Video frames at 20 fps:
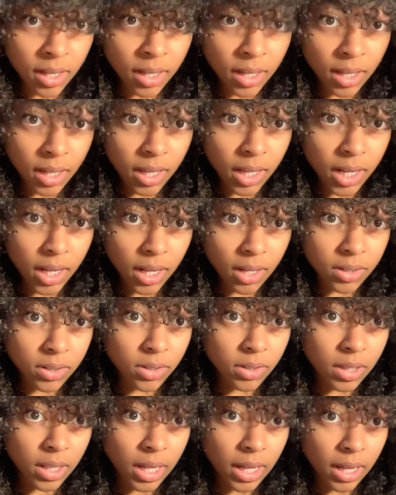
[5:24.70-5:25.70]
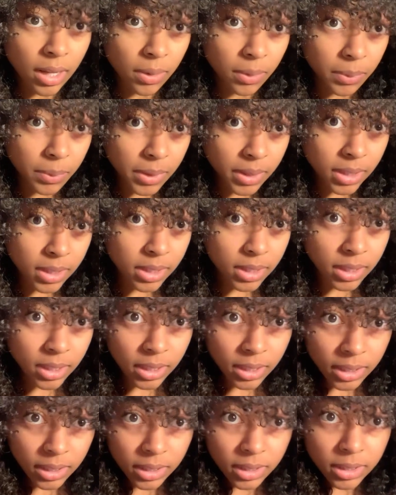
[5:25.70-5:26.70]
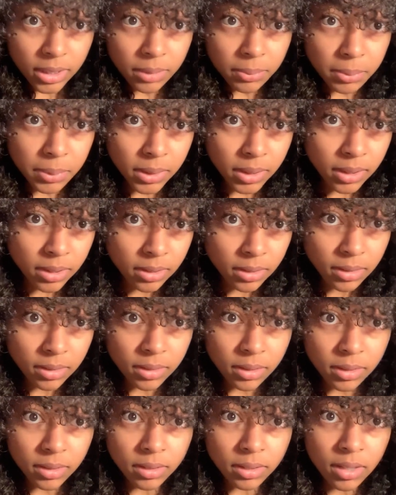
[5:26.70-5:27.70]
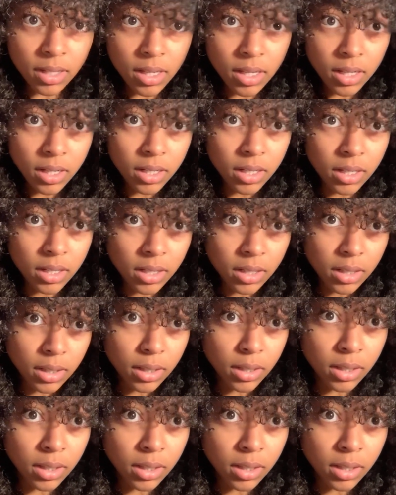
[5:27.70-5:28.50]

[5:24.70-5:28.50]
And I'll do that with these pieces here.